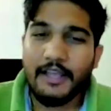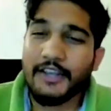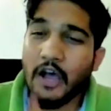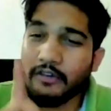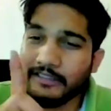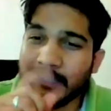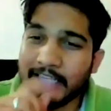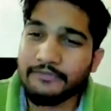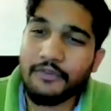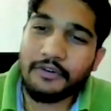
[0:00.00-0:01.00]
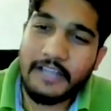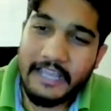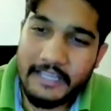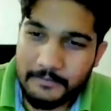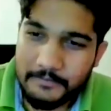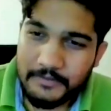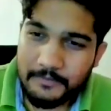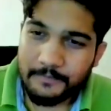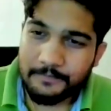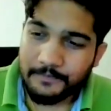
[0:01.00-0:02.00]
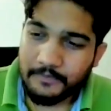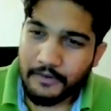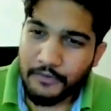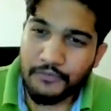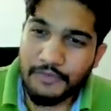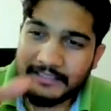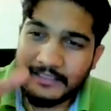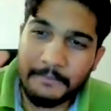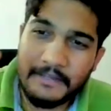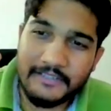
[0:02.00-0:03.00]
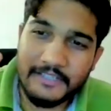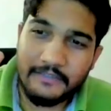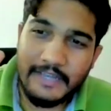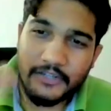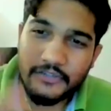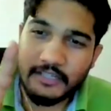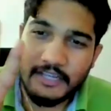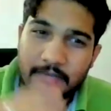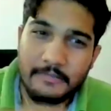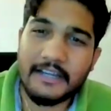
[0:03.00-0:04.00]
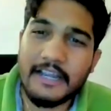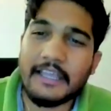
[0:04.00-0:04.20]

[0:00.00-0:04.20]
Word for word: Now, in that four times, when the person will actually get married,